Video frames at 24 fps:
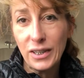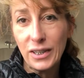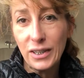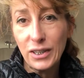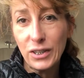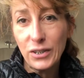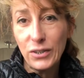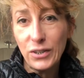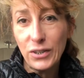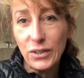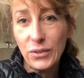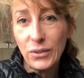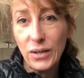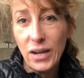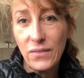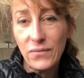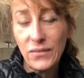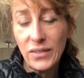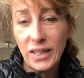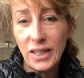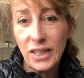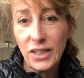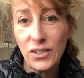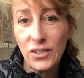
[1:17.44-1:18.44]
cooks you have in
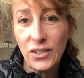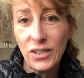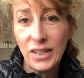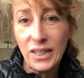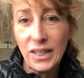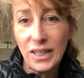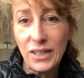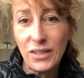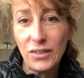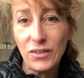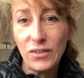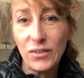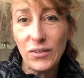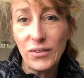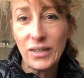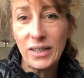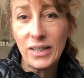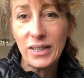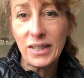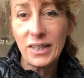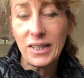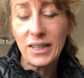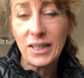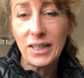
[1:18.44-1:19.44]
the kitchen, the easier it
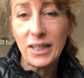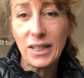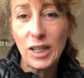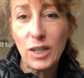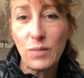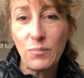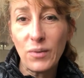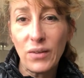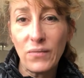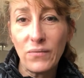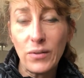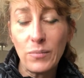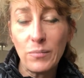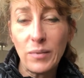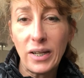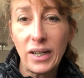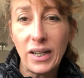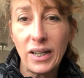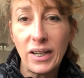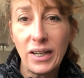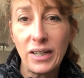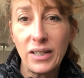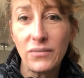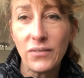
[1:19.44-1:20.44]
is to keep everybody
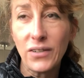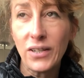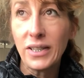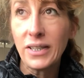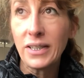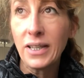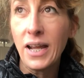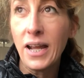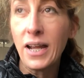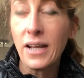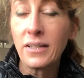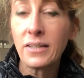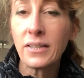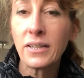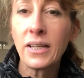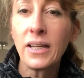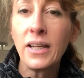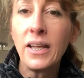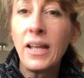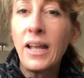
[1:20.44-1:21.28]
kind of on task.